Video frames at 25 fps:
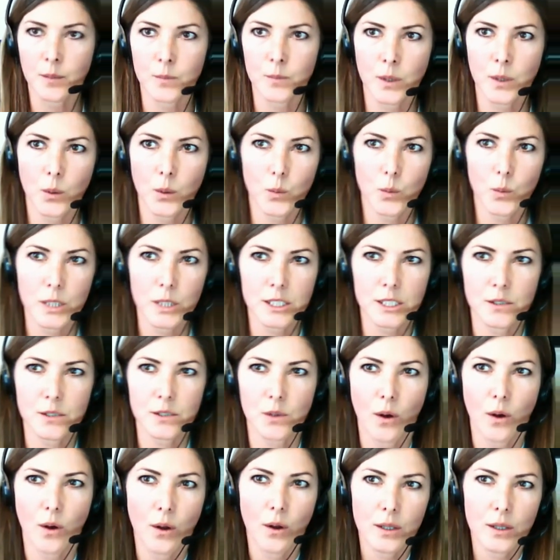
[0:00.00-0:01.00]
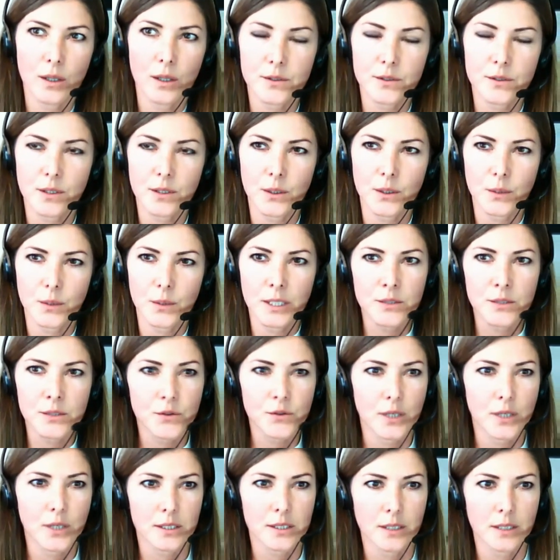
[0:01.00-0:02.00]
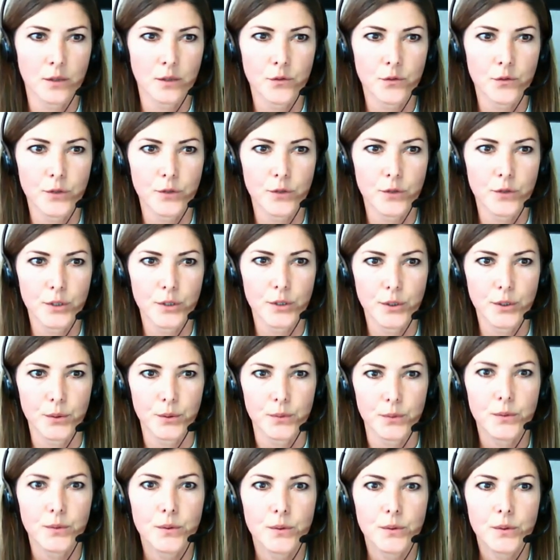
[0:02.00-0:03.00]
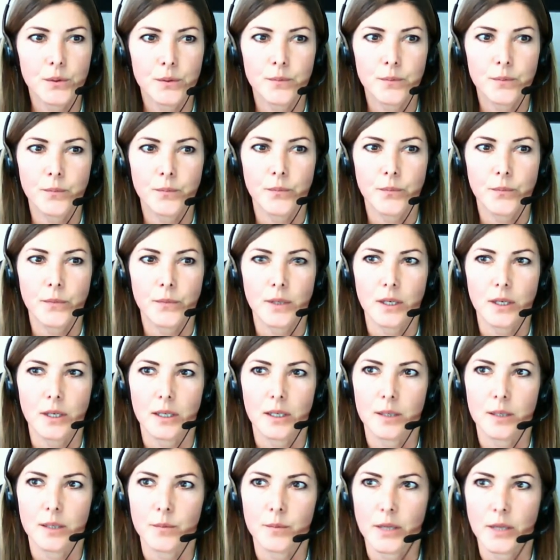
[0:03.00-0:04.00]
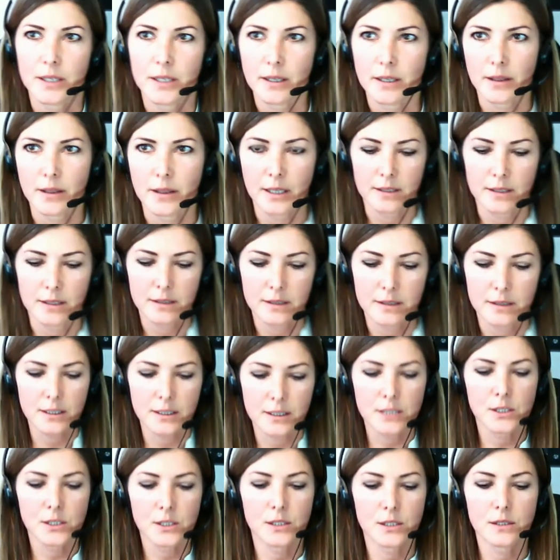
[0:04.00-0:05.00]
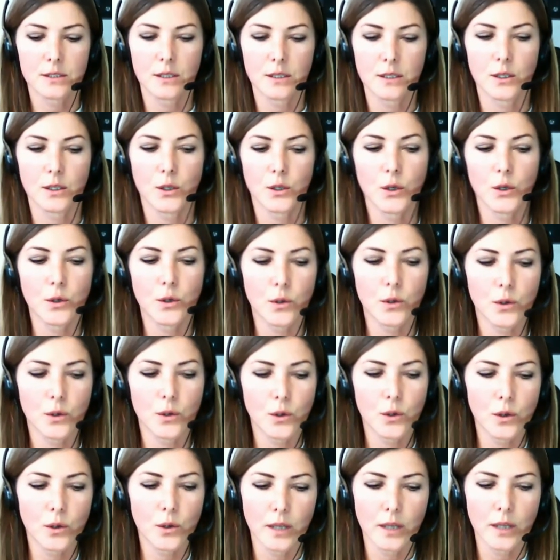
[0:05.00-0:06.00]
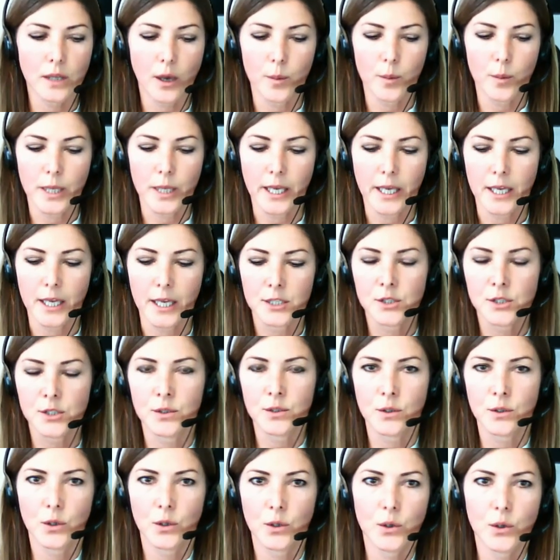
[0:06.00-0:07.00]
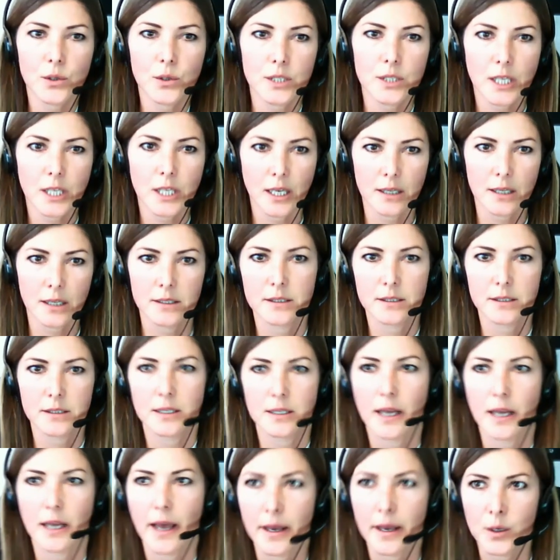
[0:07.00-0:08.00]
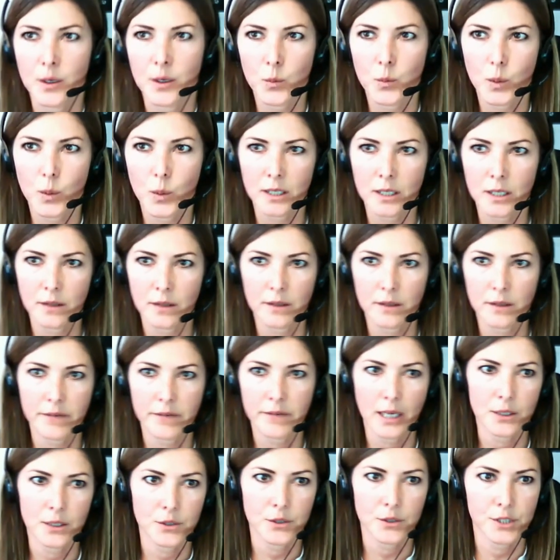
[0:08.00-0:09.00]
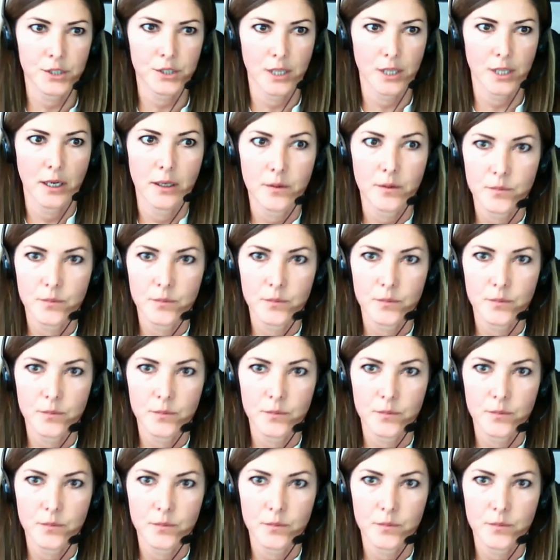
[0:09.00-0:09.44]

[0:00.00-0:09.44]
which is also interesting for you, that this obligation could hit anyone in the value chain.